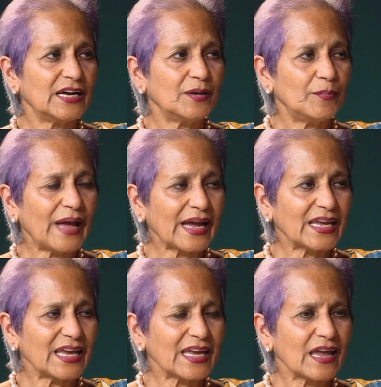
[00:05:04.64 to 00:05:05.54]

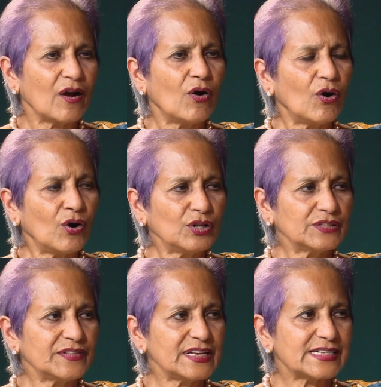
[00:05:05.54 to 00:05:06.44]
backing, all
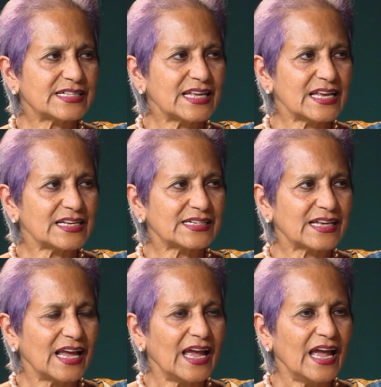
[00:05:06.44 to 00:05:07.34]
of these things
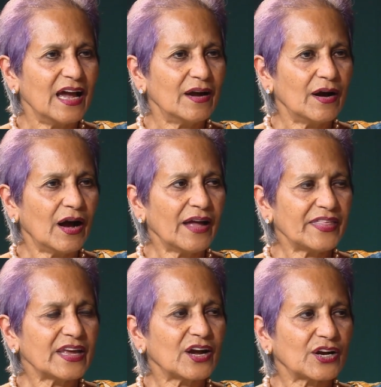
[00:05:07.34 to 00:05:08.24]
I
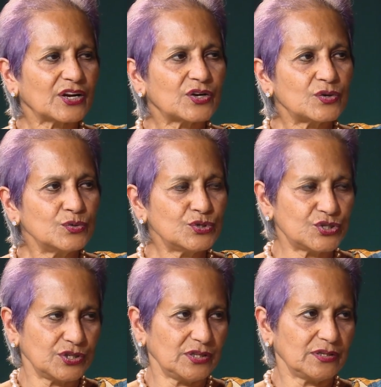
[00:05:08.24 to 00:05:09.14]
think are
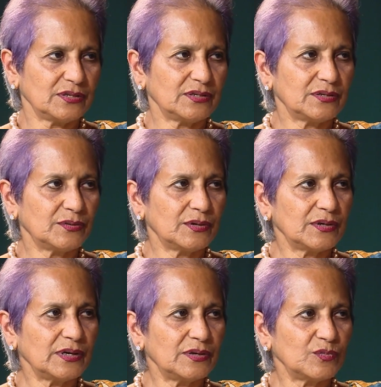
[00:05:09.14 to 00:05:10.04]
crucial
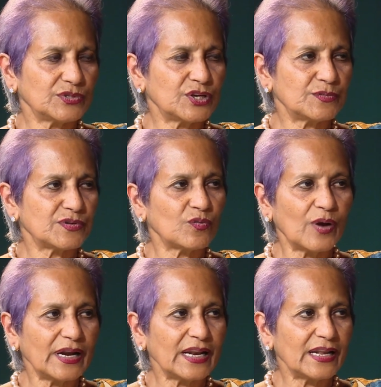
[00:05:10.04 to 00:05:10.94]
in terms of
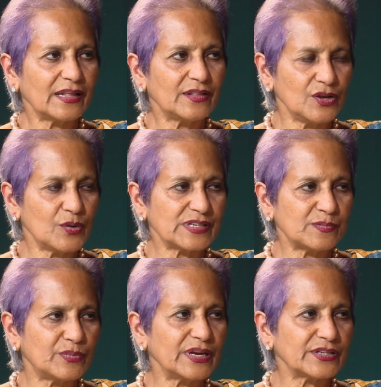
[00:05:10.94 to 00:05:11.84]
what the US
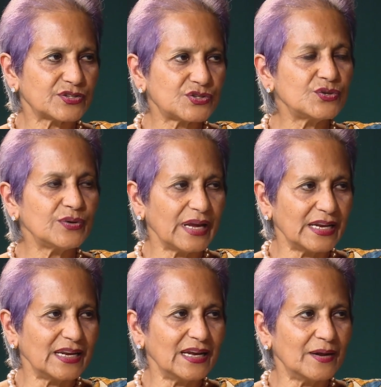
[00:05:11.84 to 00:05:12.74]
brings to
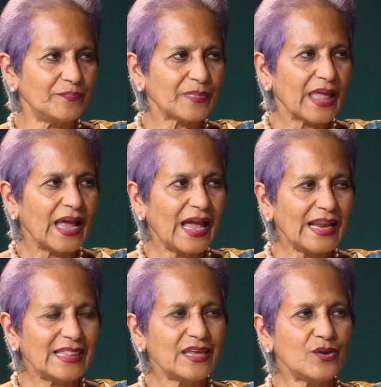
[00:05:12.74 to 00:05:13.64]
India.
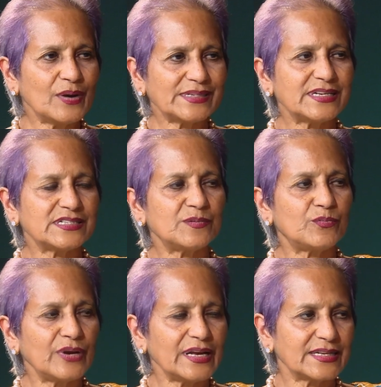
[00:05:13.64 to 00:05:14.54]
And the US doesn't
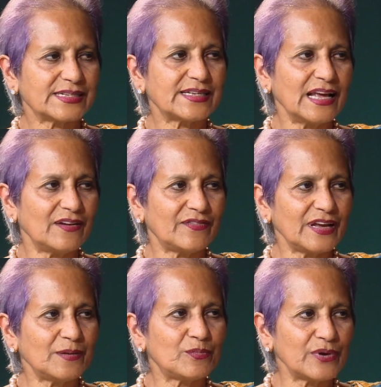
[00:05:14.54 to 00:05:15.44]
bring itself,
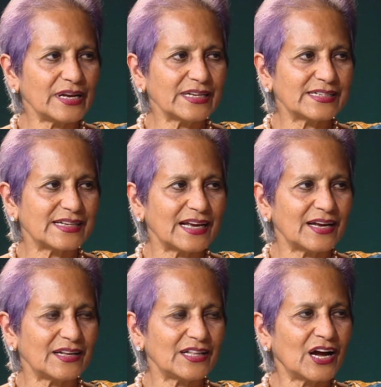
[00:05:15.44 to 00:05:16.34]
it brings
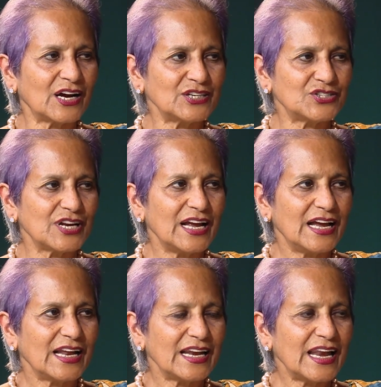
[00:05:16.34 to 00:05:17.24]
a large
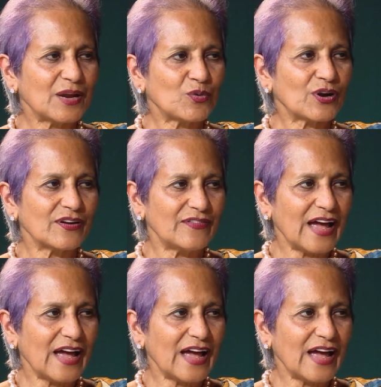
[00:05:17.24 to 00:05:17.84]
network of